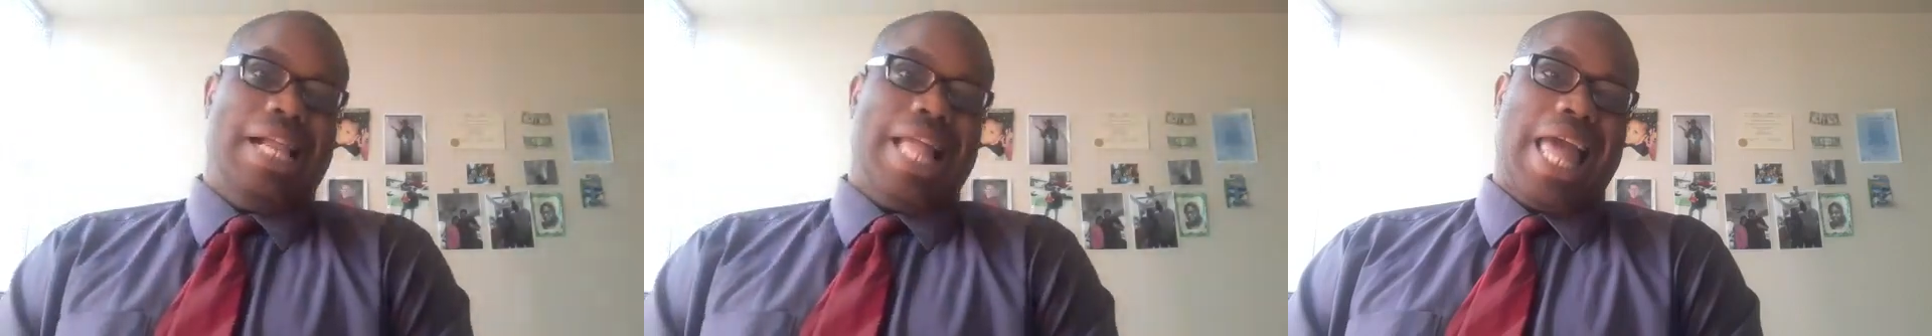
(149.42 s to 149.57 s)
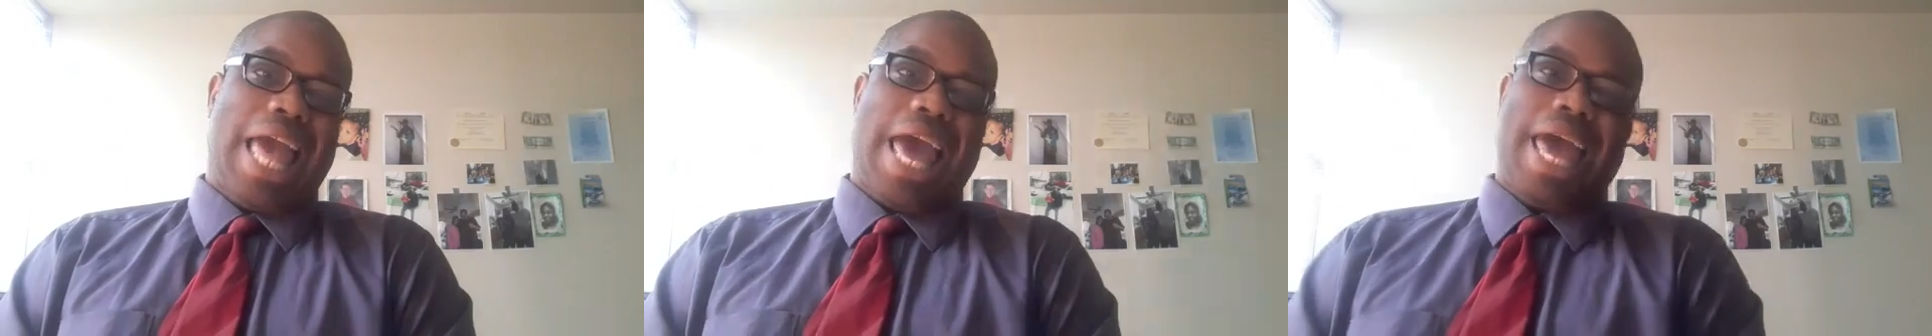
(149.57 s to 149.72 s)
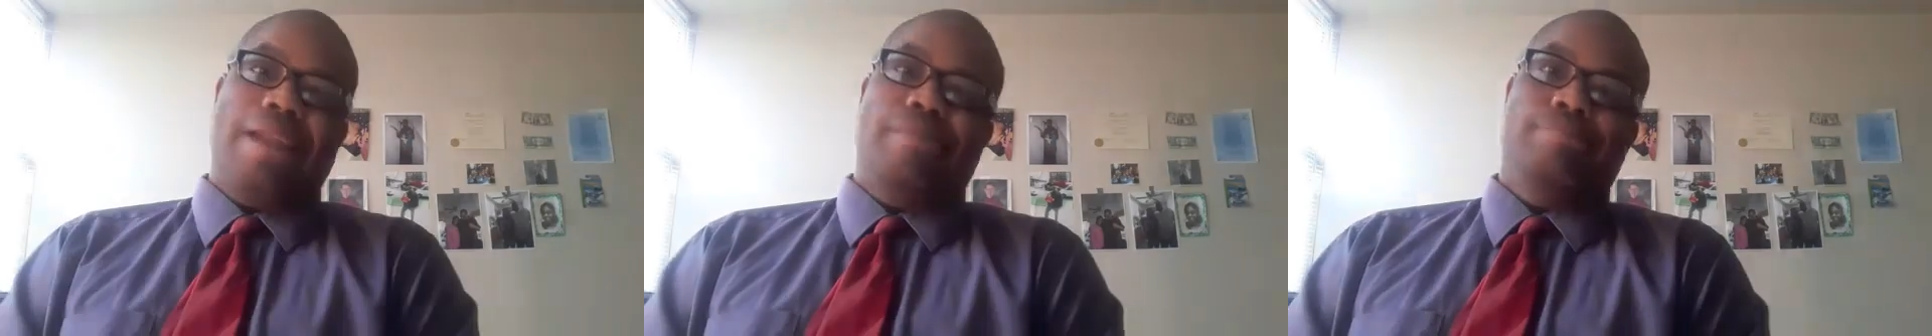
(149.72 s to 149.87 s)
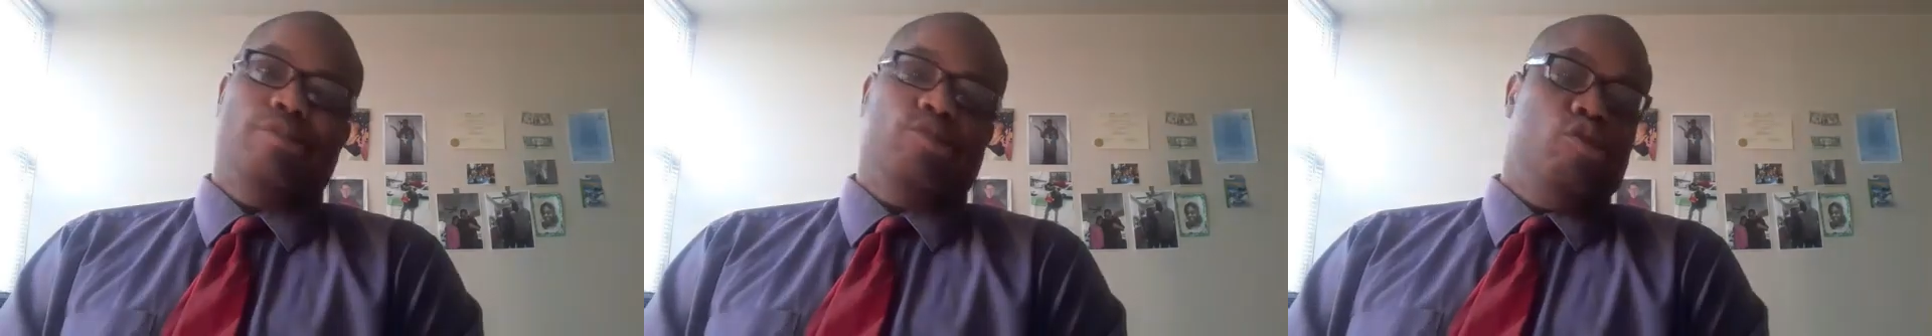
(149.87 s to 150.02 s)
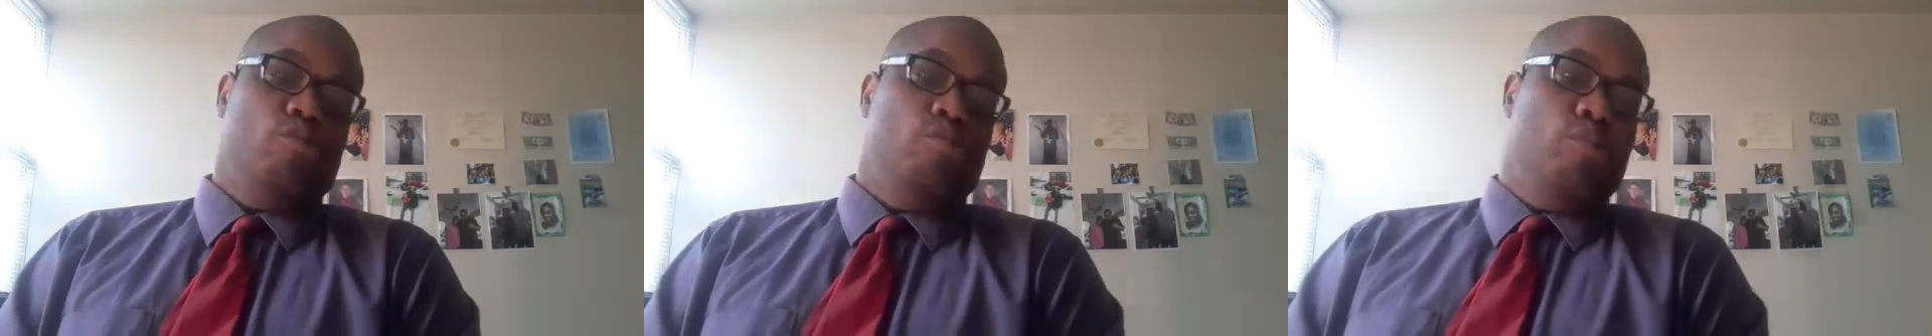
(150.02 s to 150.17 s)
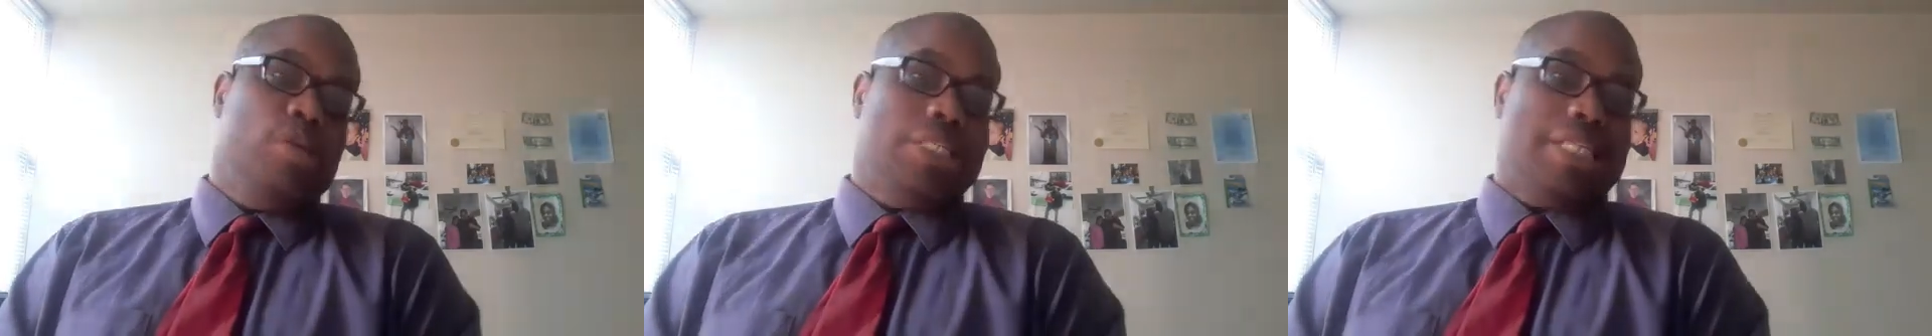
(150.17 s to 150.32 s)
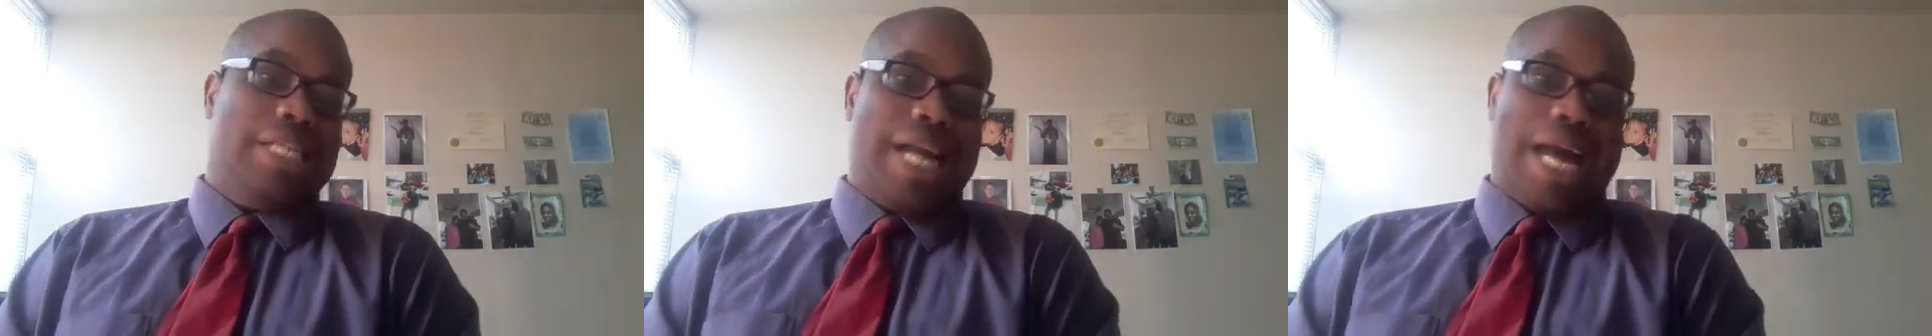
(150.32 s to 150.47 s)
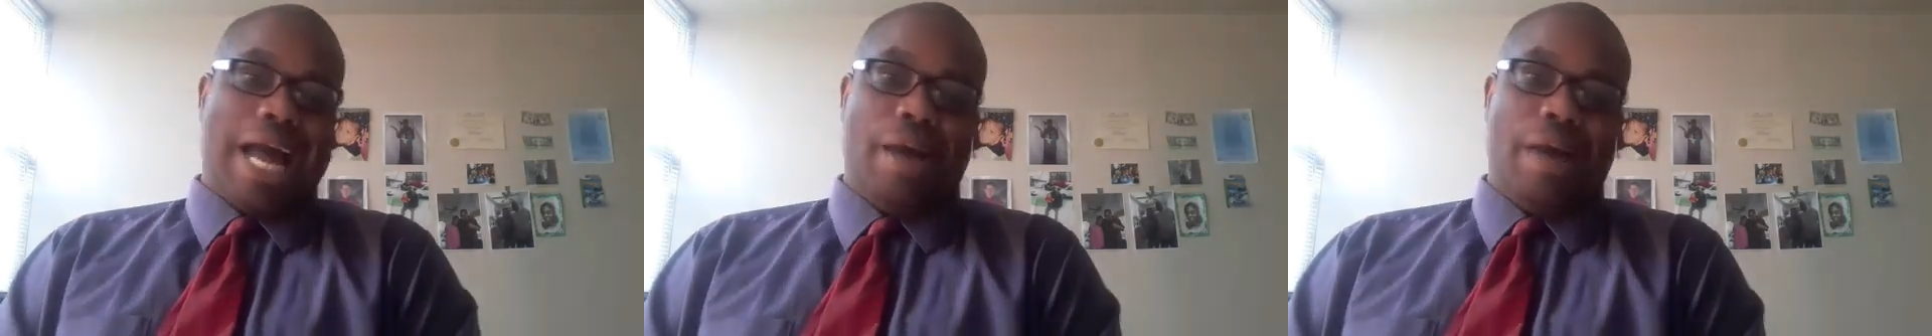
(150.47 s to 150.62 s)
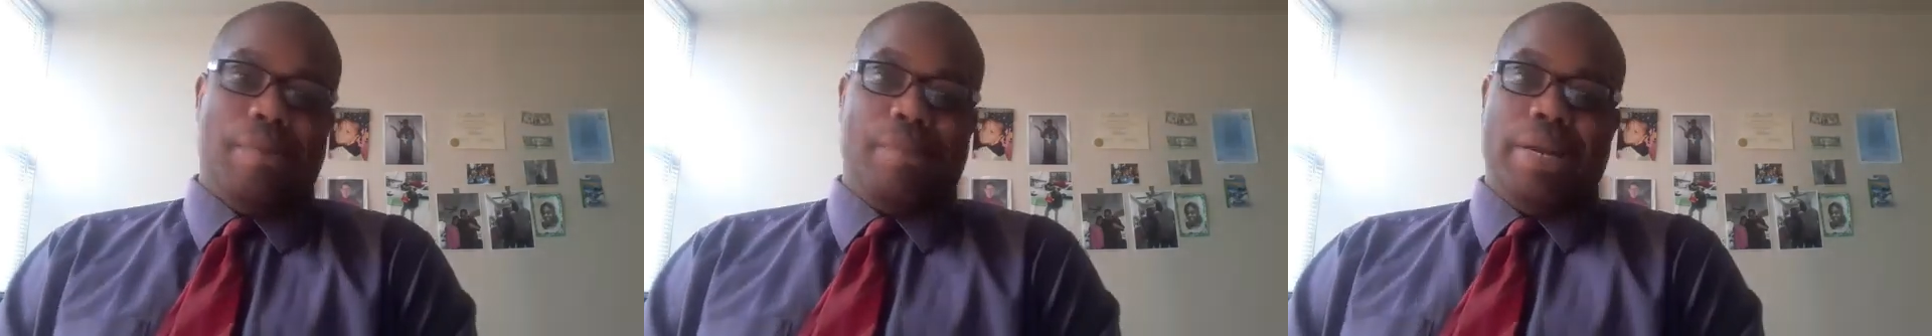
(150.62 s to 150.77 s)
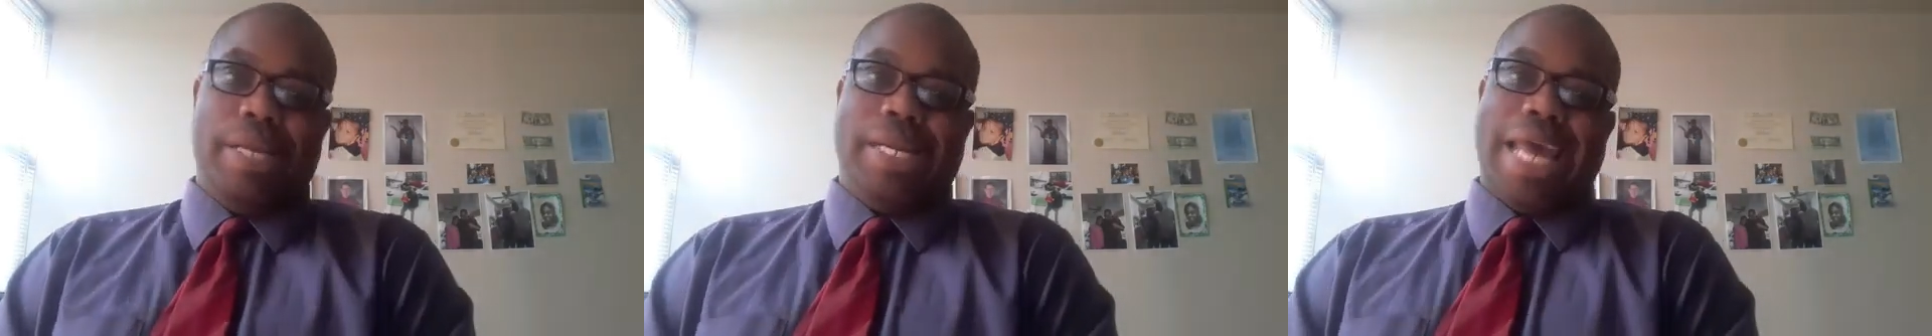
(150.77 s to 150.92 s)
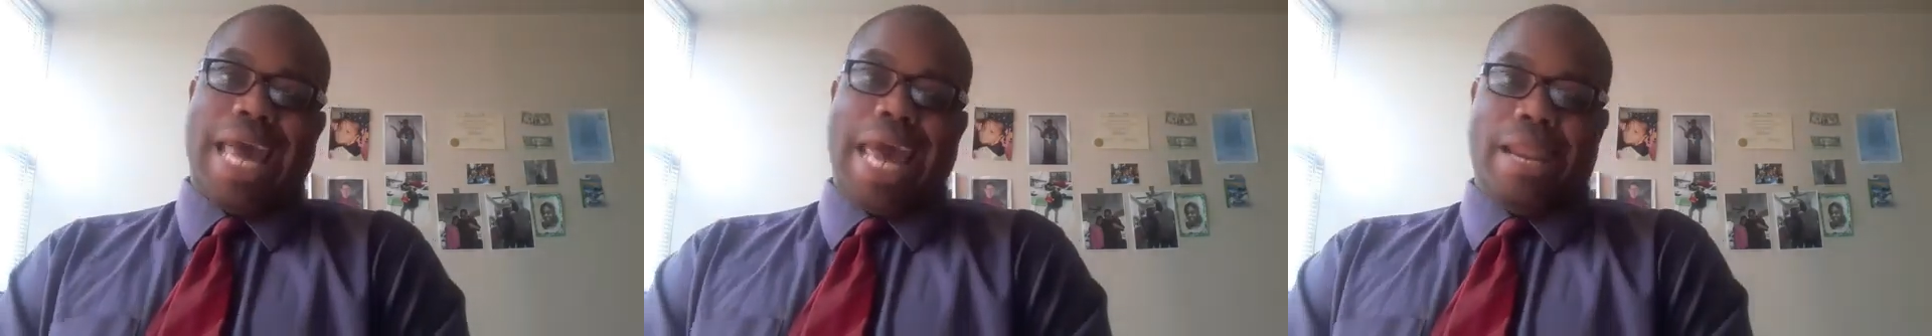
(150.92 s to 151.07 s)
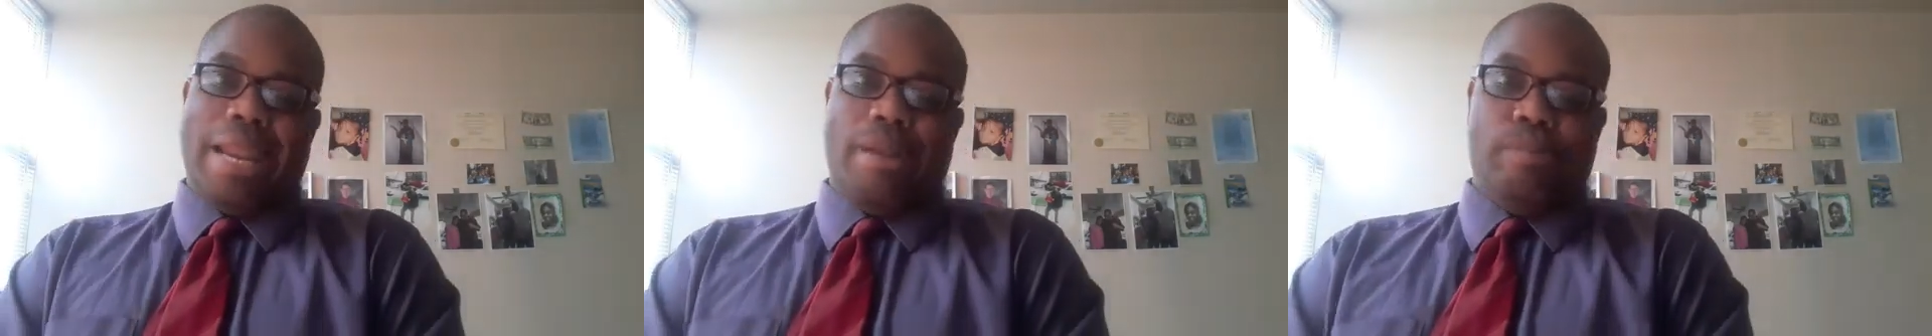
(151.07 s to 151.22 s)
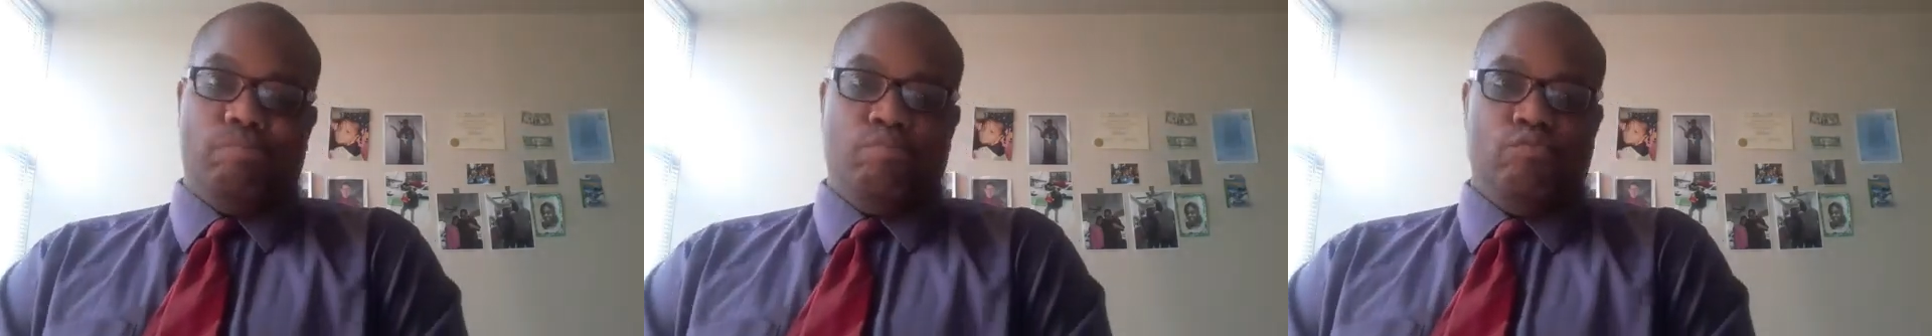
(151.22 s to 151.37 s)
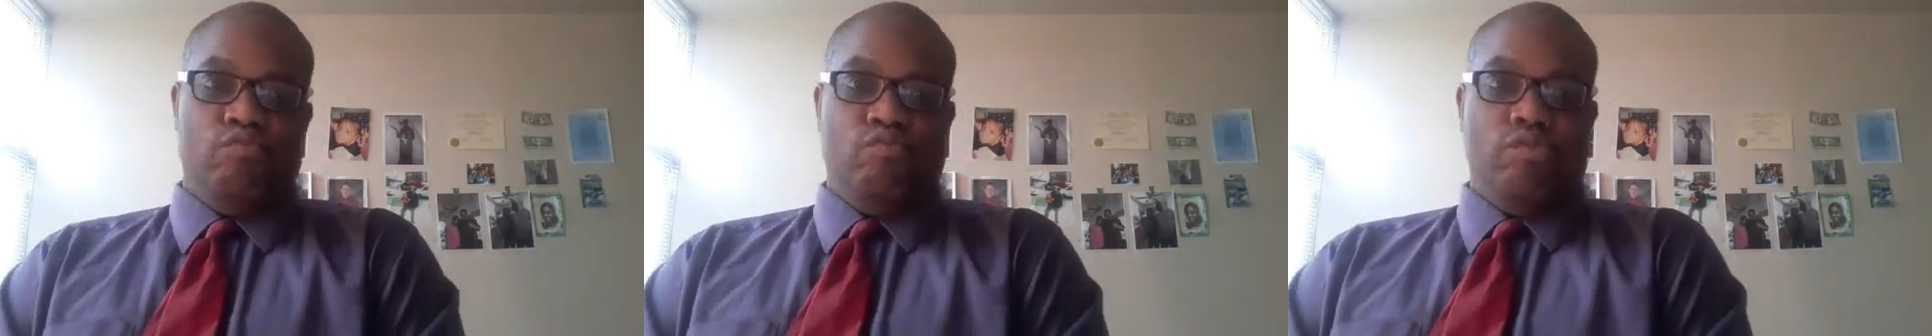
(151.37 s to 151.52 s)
Adam, so much of God went to Adam